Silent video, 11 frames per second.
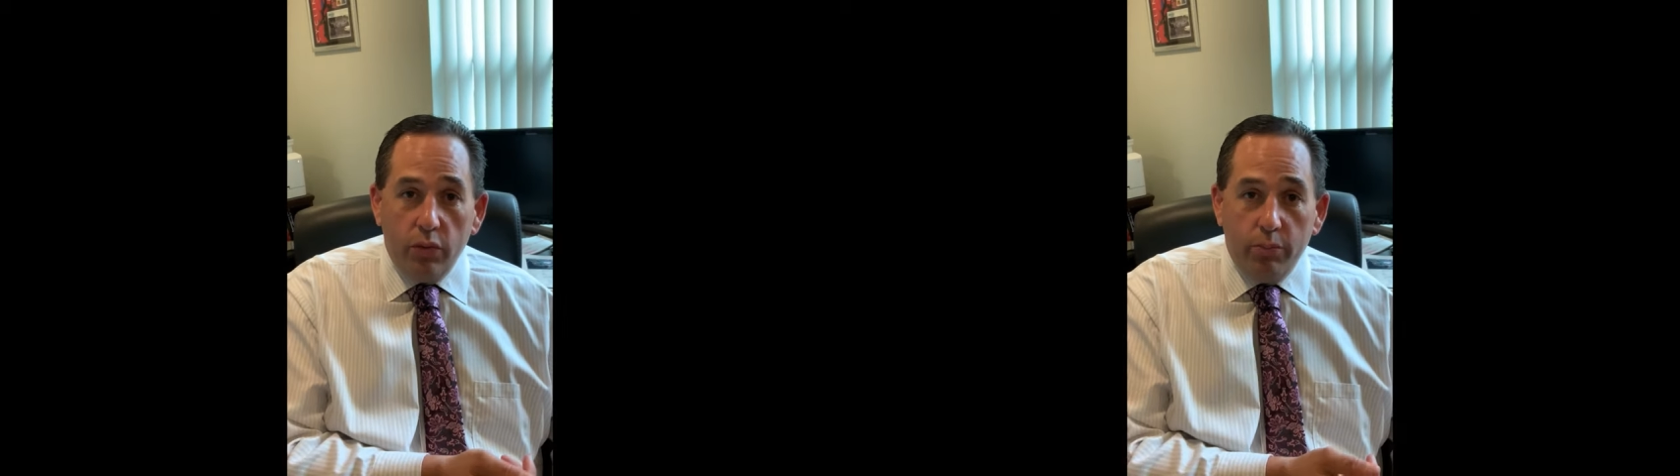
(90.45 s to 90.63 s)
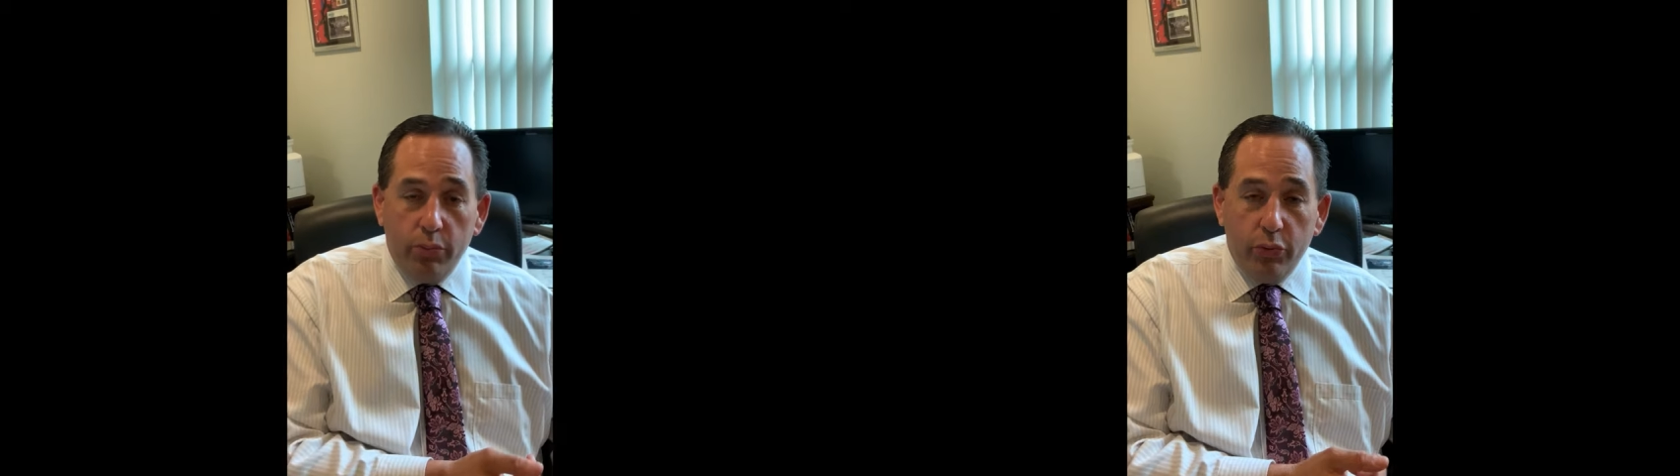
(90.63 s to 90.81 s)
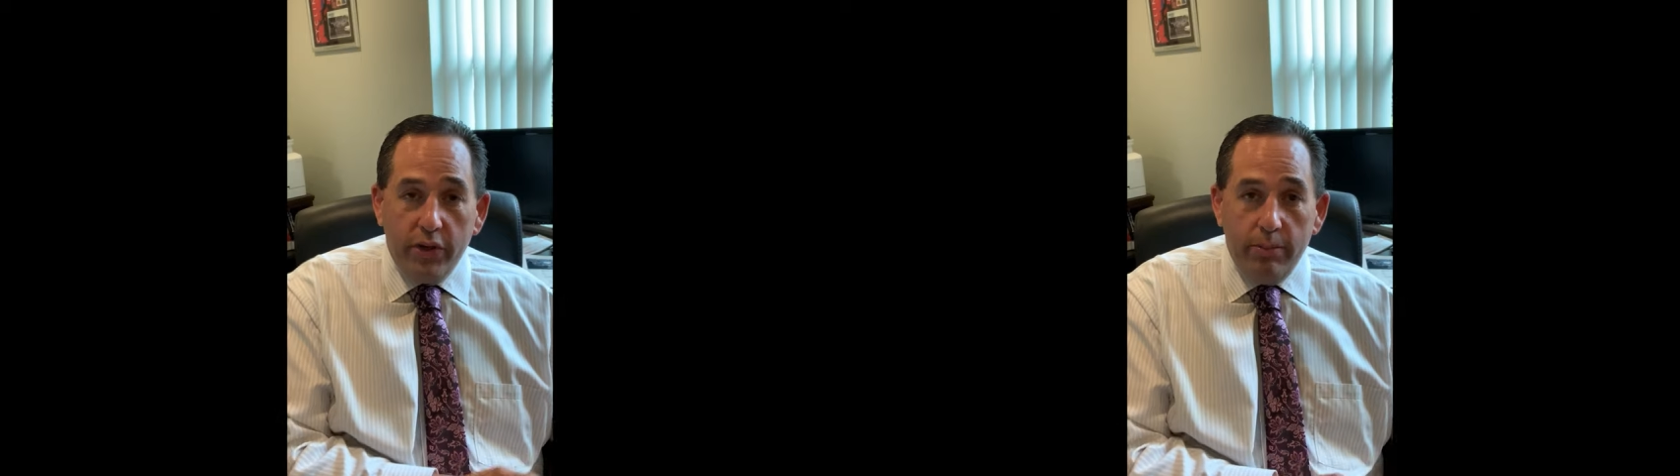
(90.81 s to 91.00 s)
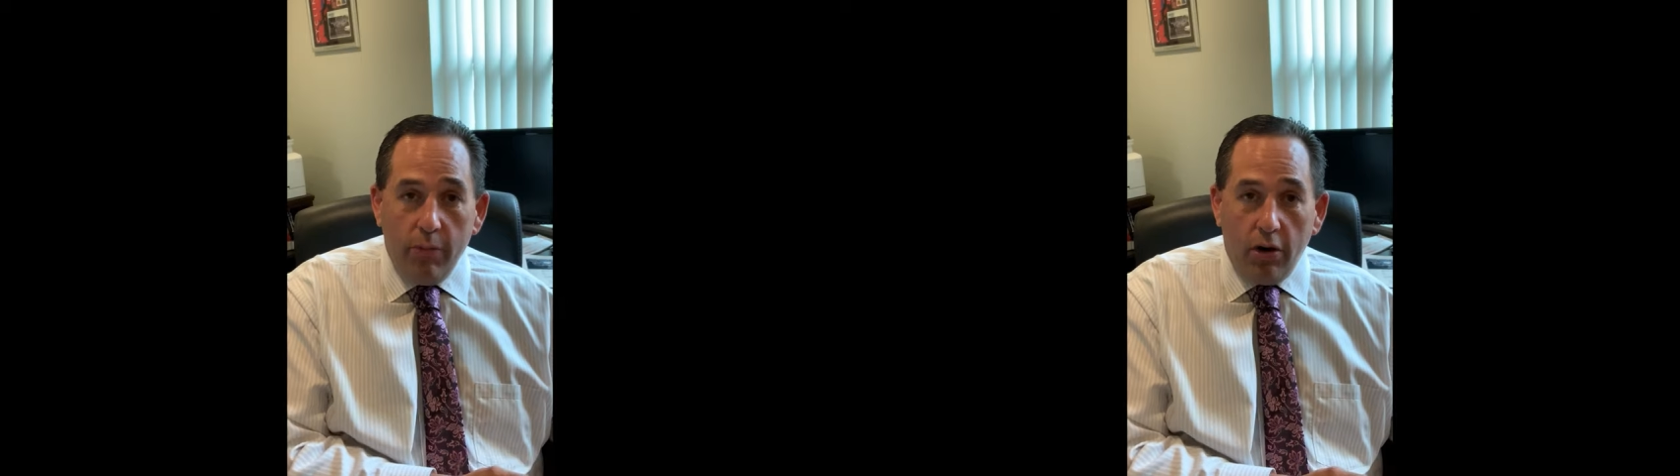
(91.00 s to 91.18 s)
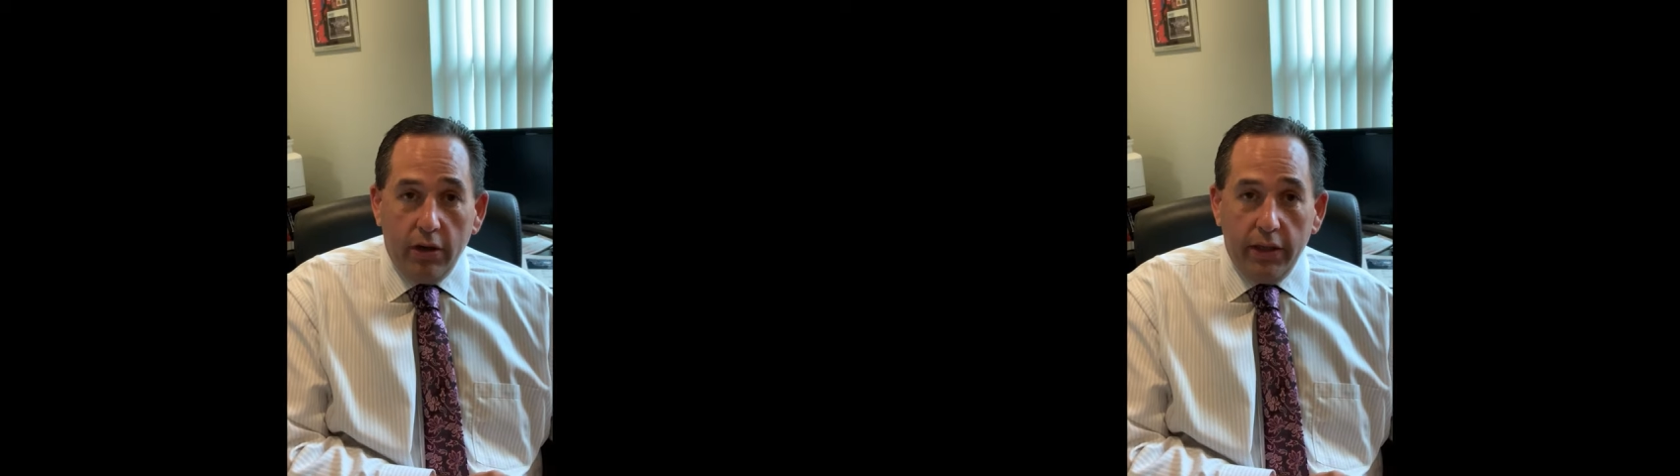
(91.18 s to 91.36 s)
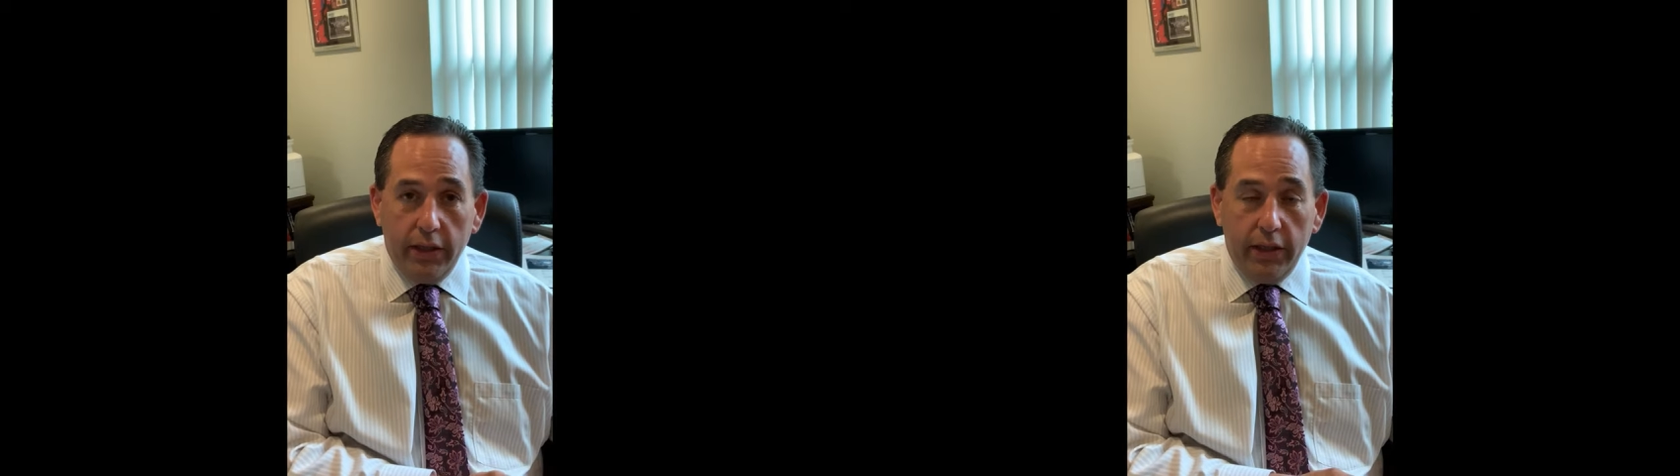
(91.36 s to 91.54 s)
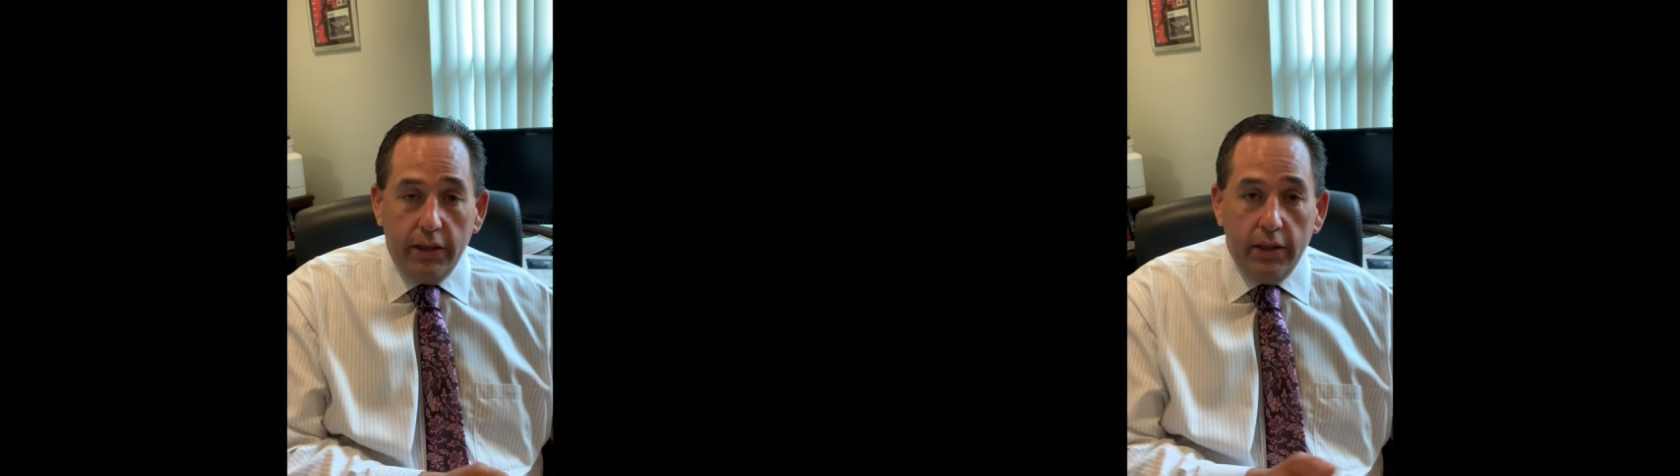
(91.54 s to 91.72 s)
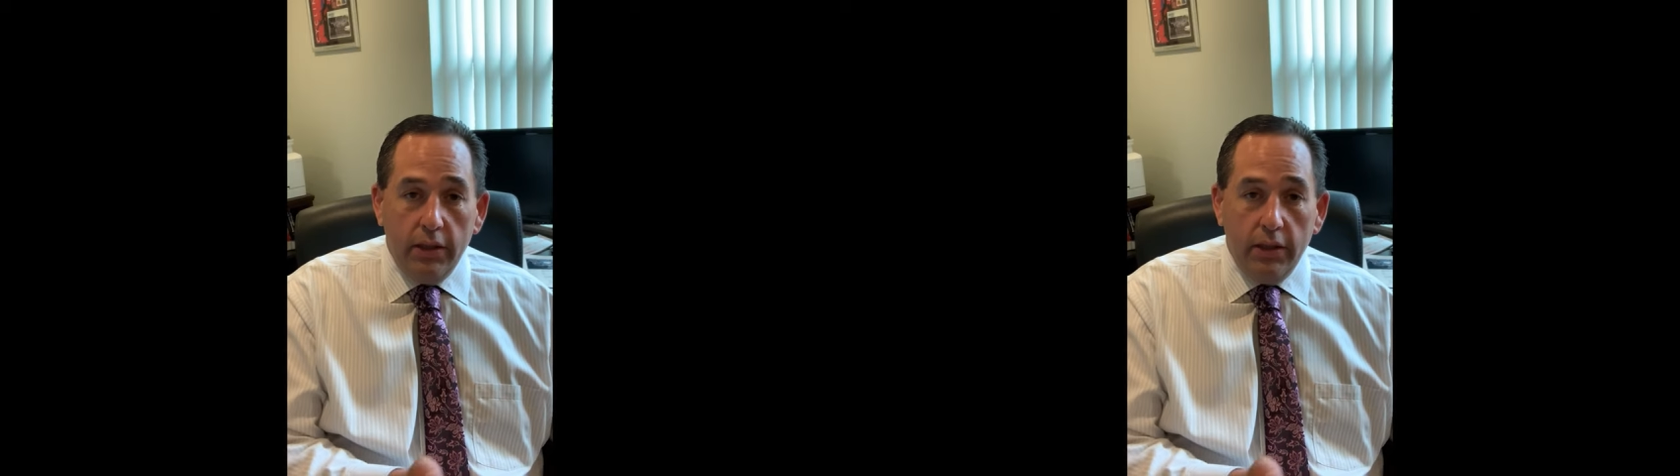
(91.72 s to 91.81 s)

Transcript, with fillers: with pre-marketing.